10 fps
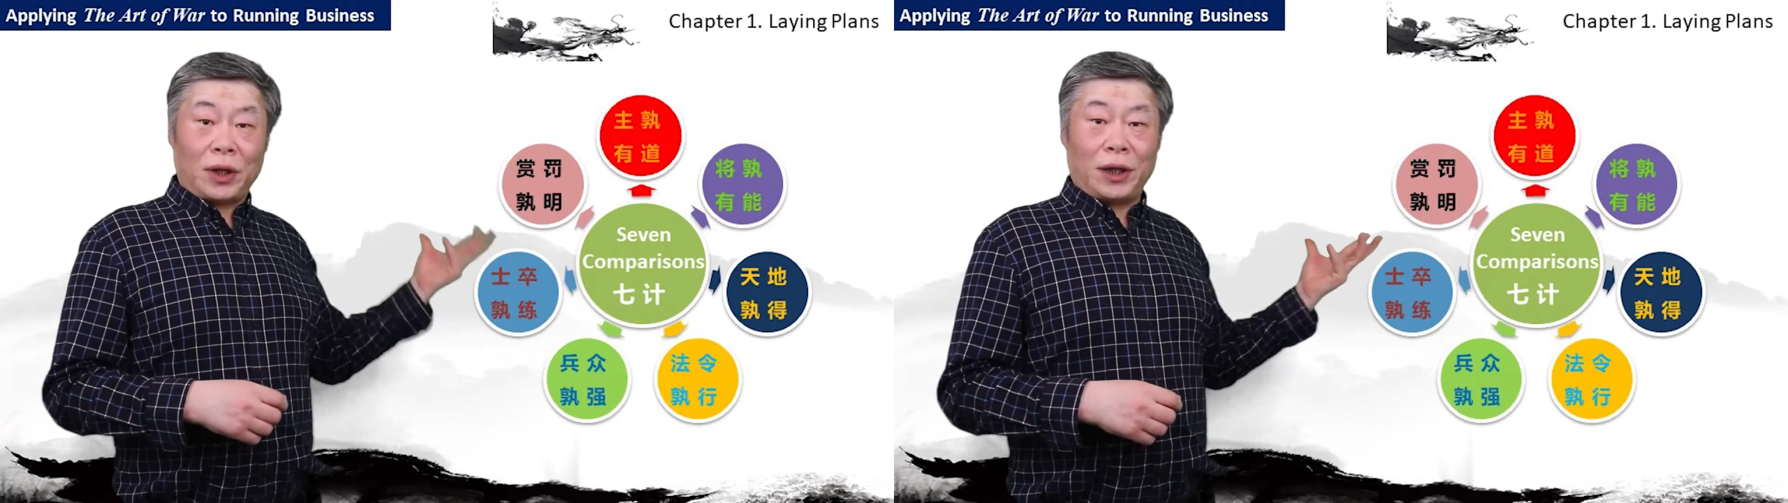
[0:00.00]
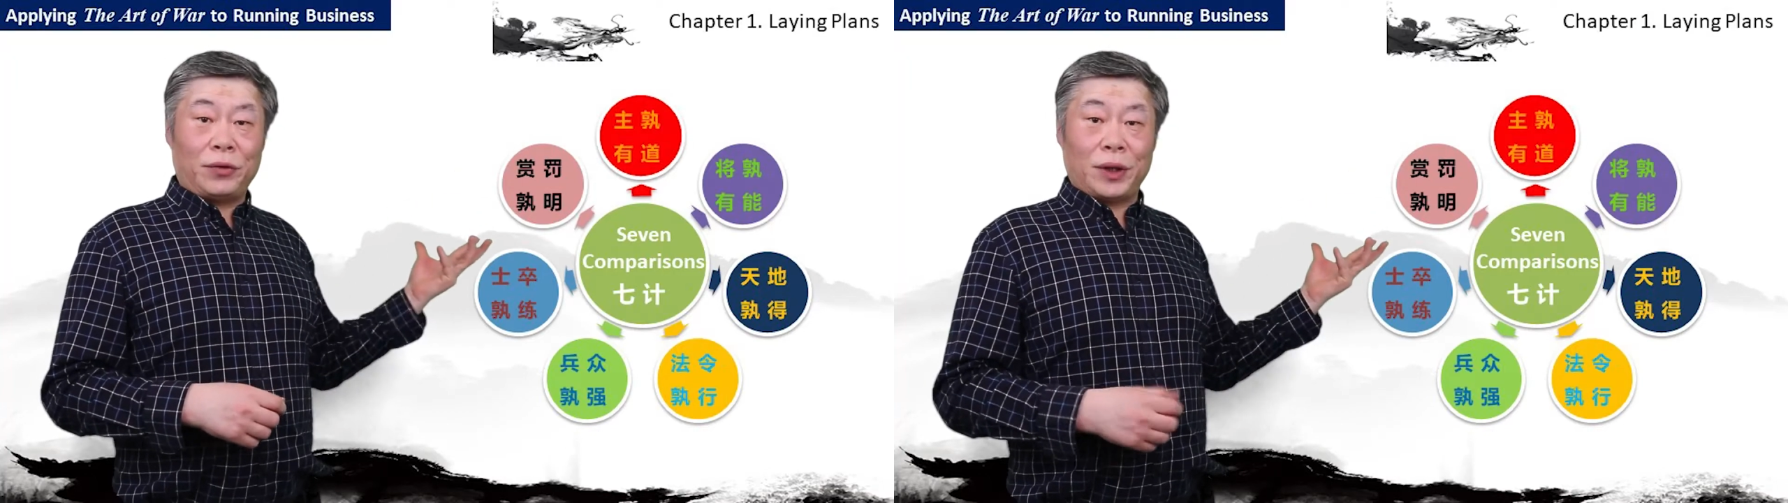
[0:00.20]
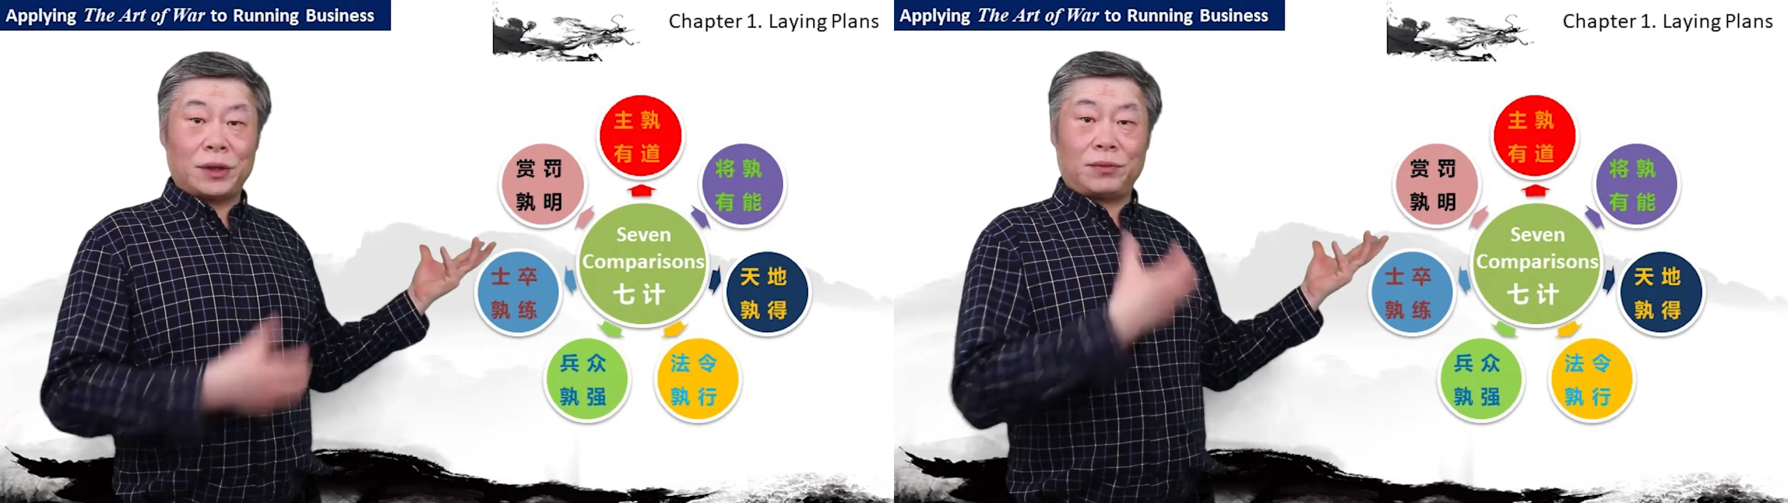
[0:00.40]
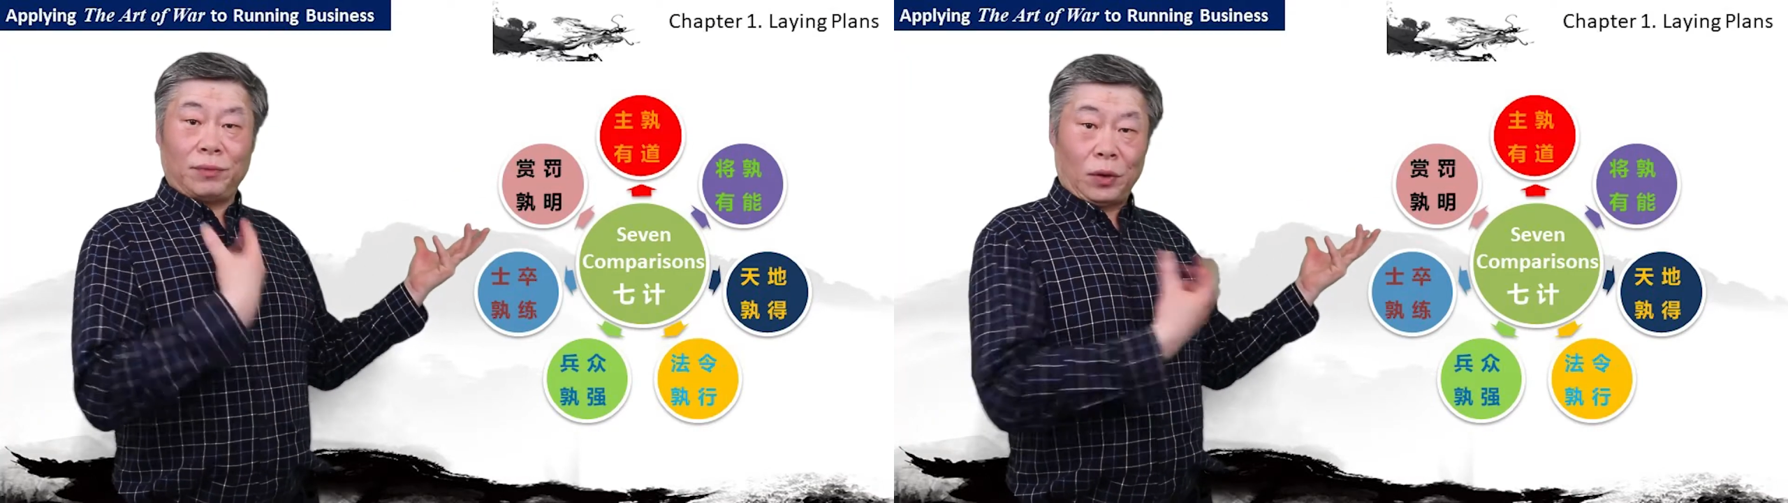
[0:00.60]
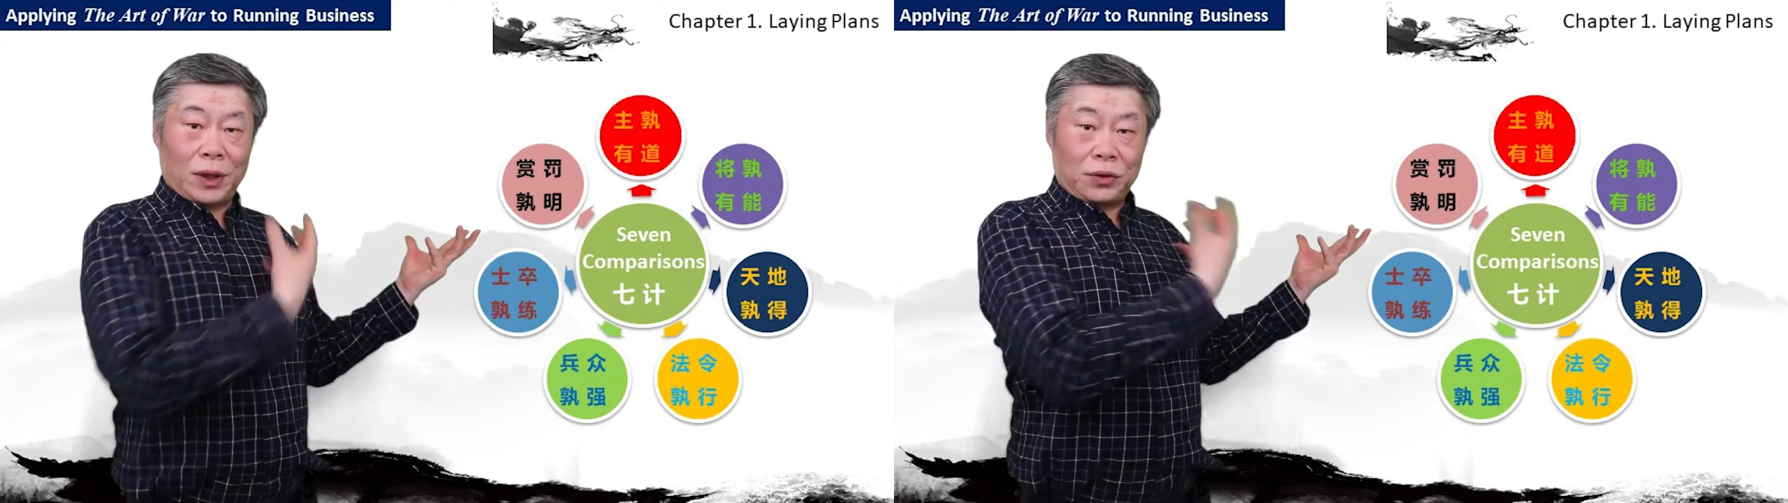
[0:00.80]
areas
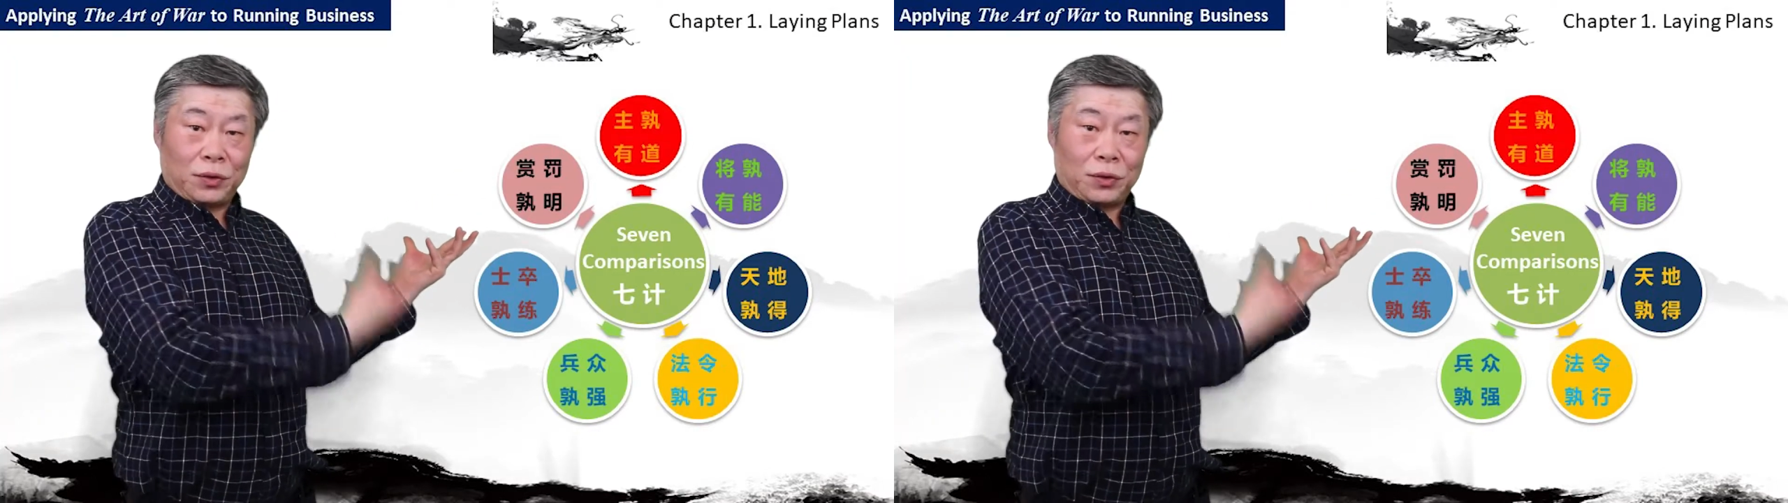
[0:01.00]
for us